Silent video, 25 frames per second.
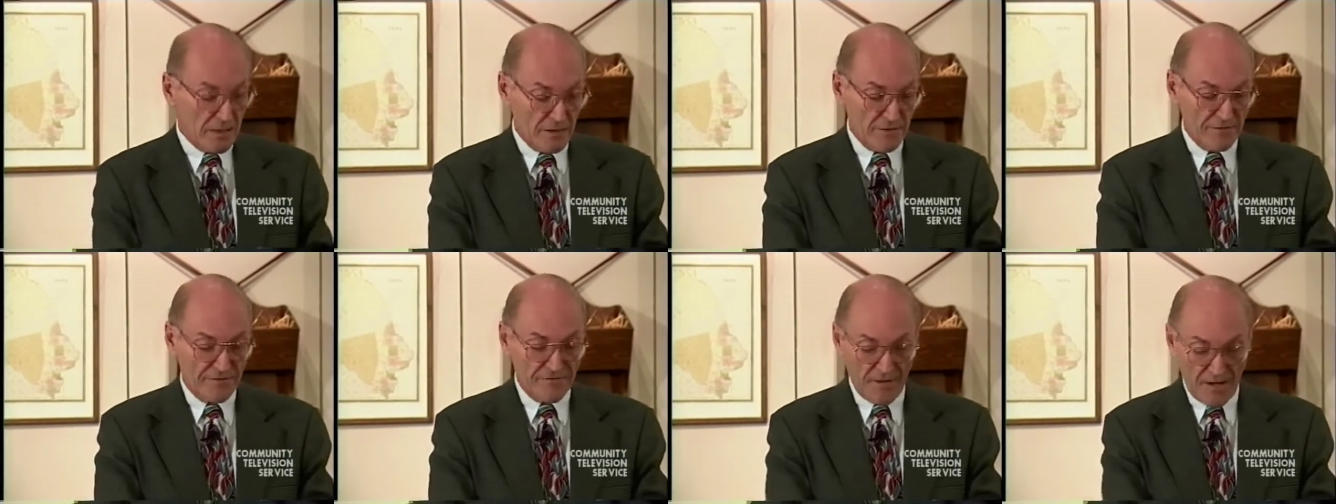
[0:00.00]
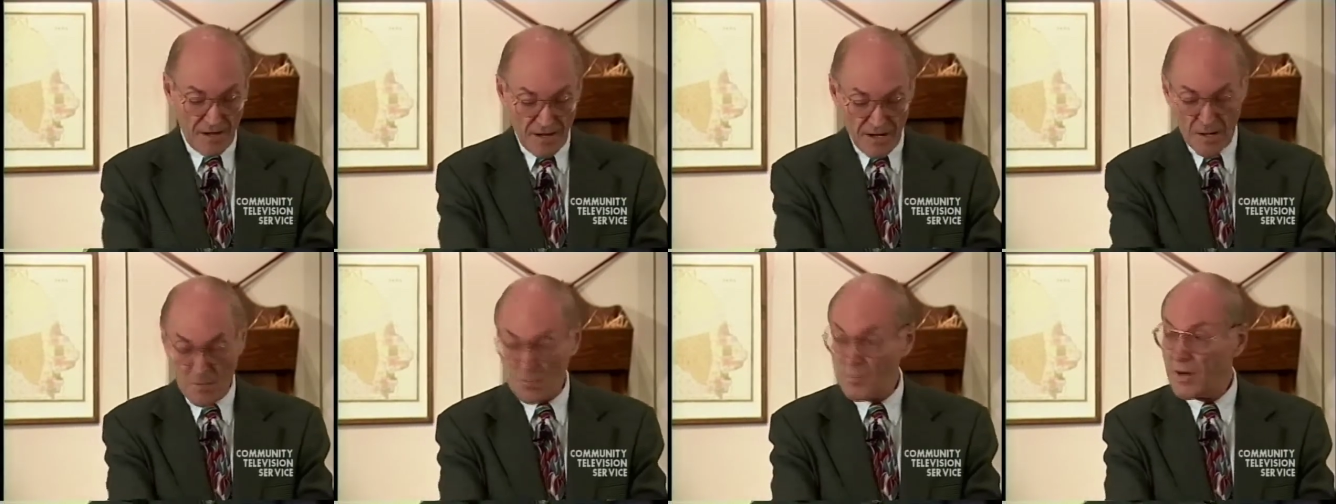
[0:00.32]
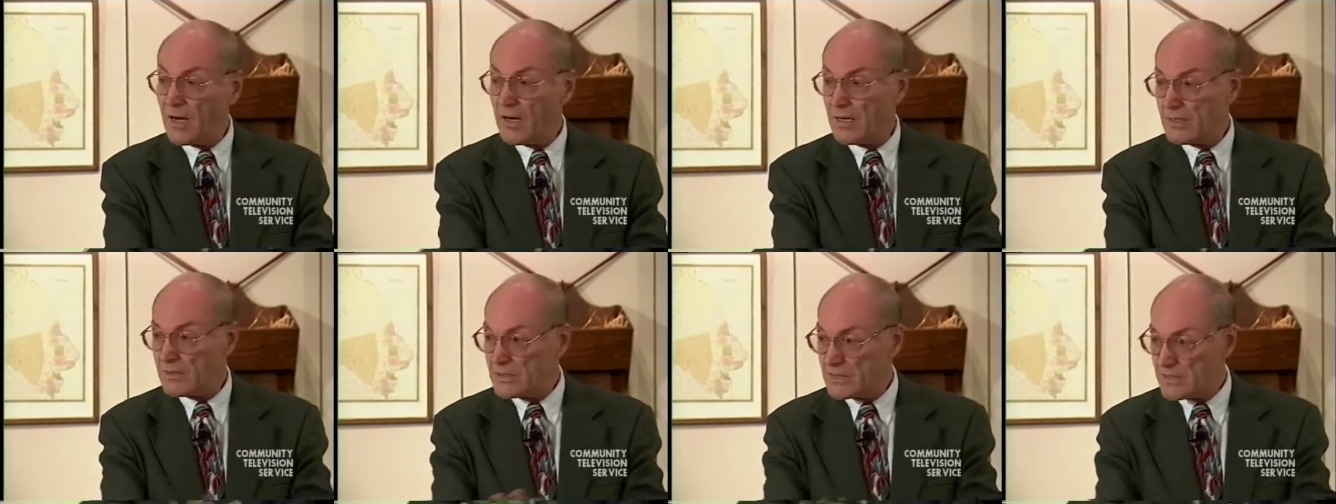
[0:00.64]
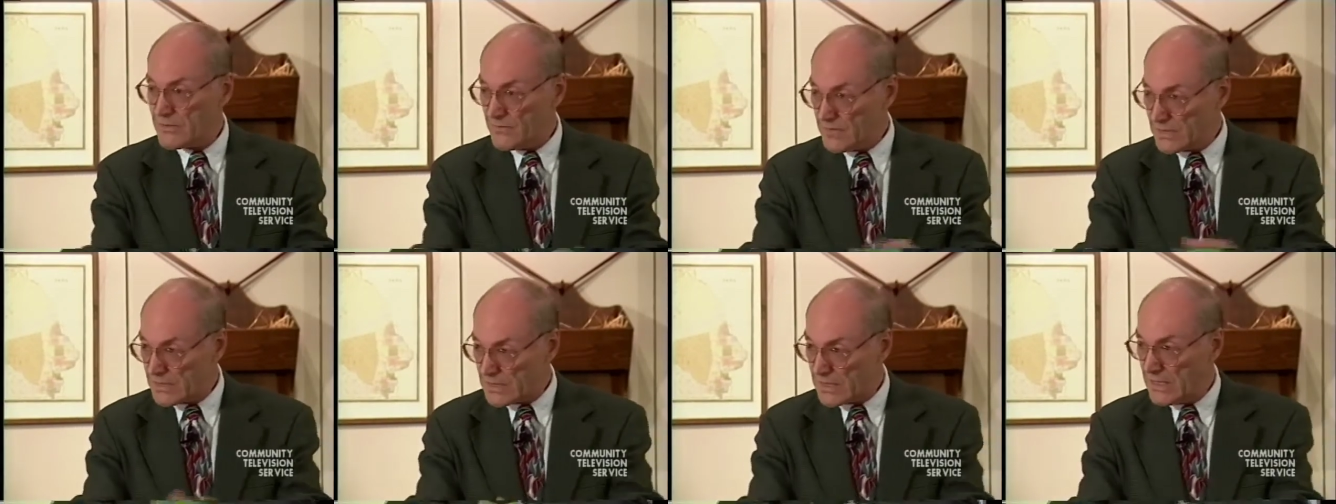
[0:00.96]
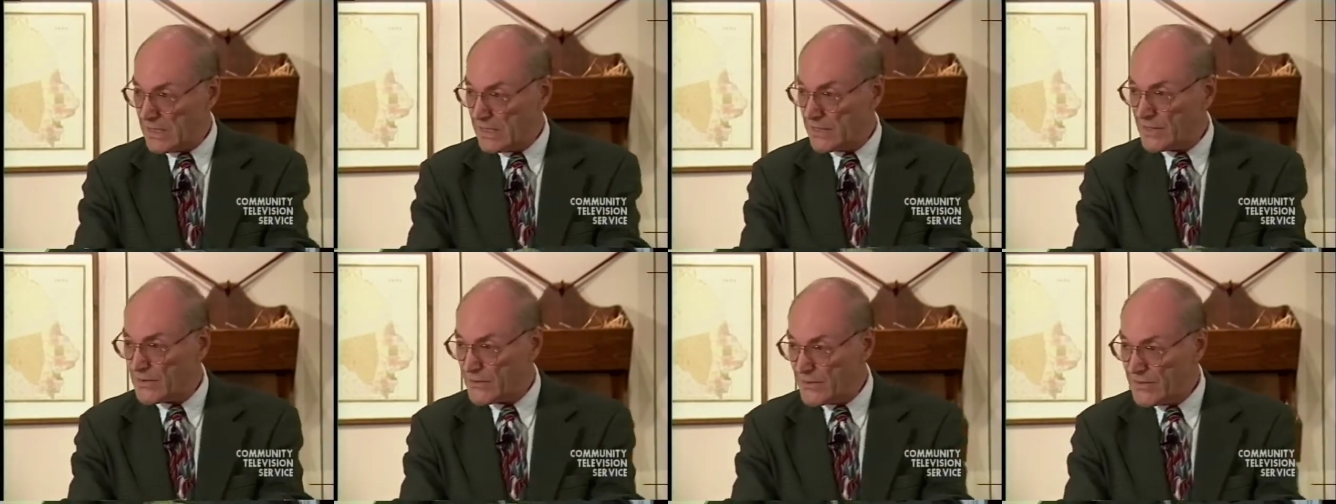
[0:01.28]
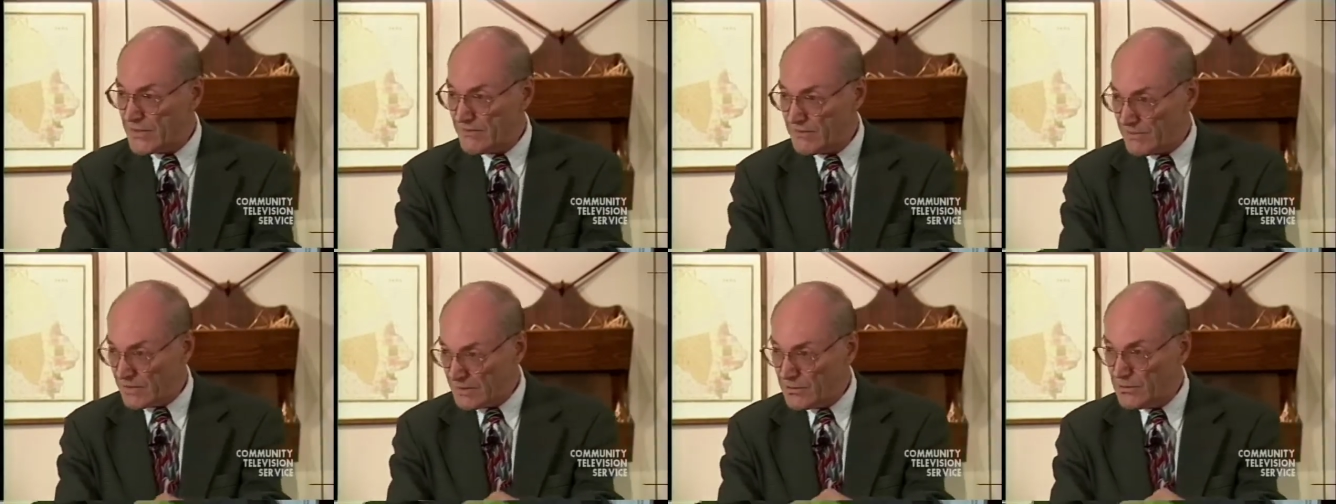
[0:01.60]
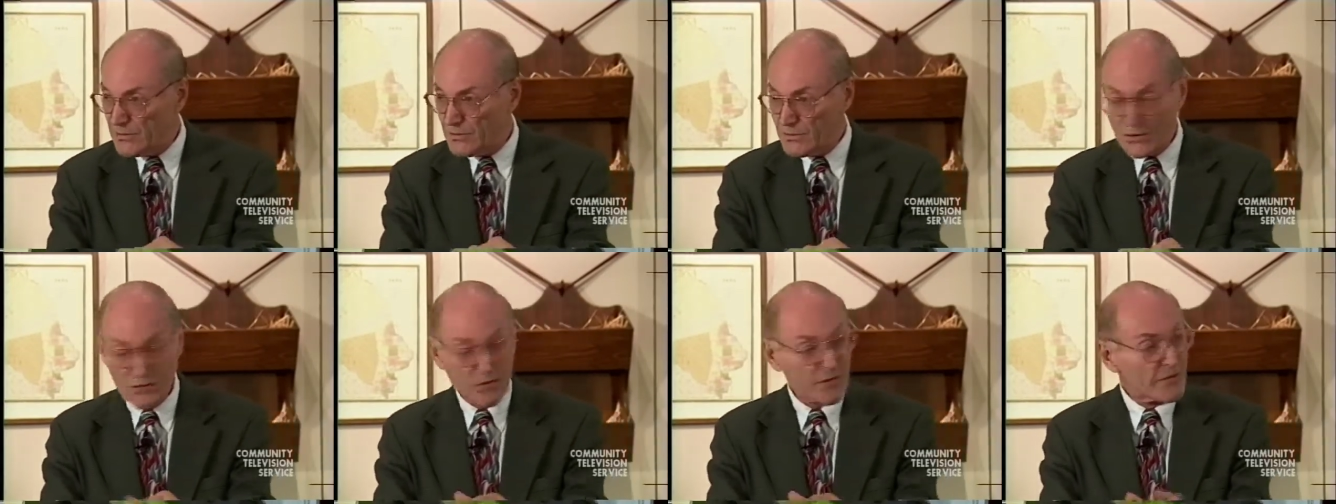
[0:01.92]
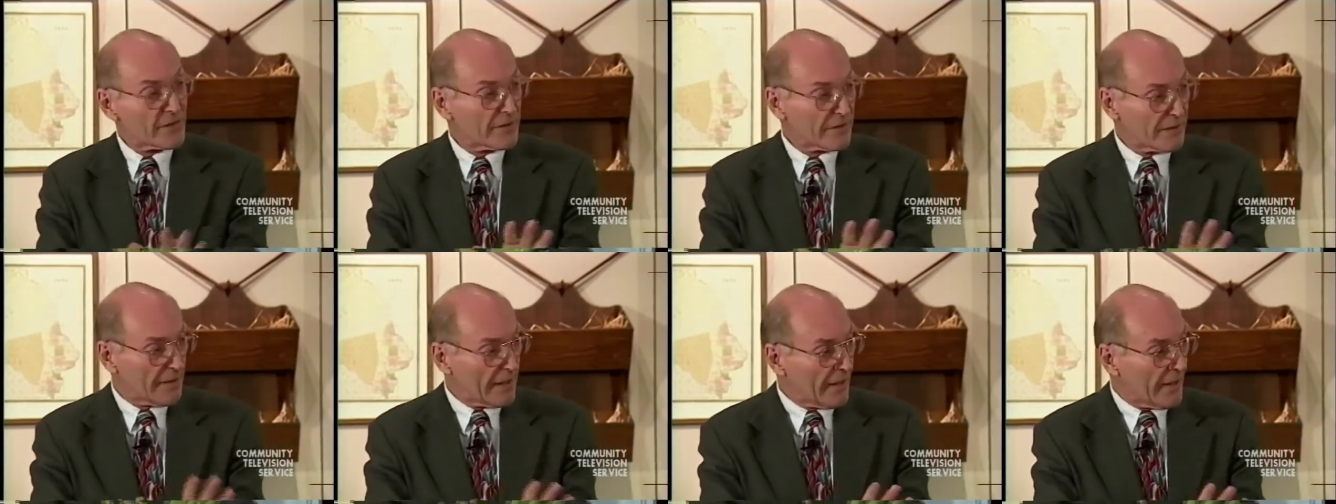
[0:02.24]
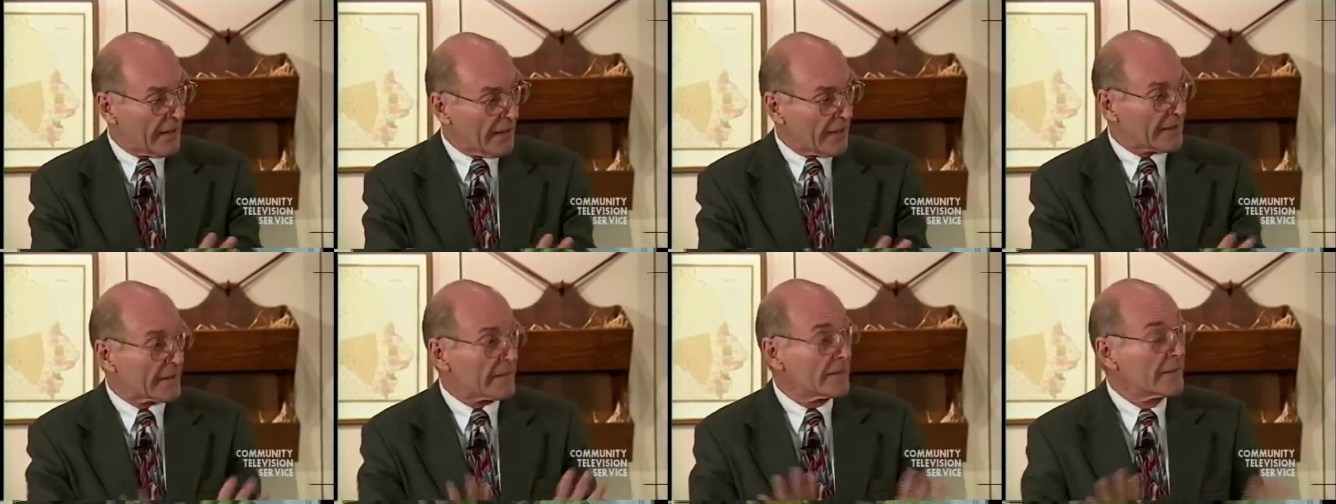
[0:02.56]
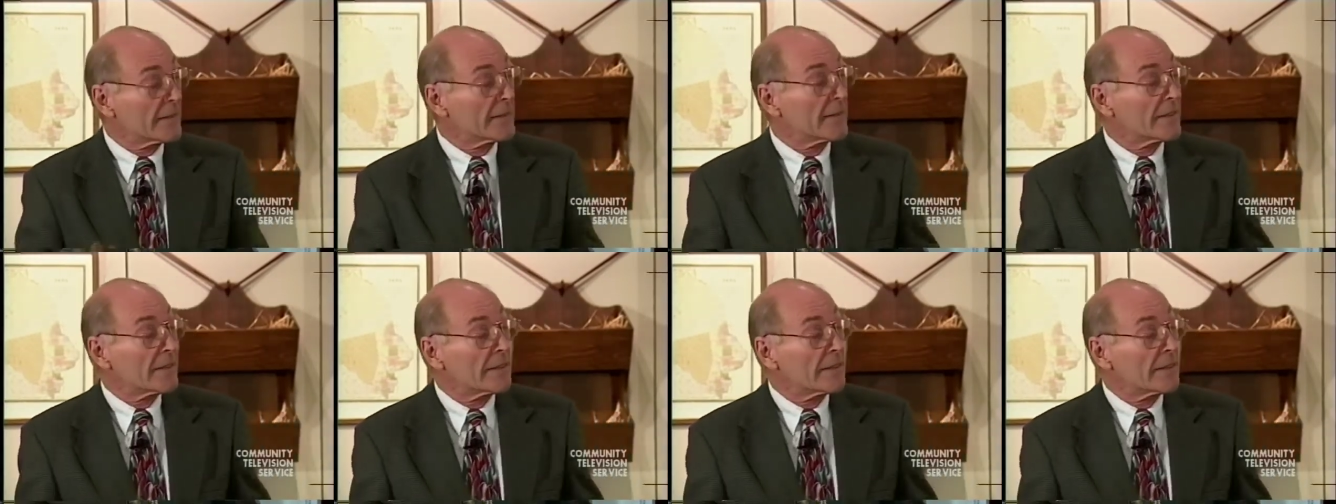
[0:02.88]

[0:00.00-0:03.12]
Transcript: the far parts of the skin are even cooler than that,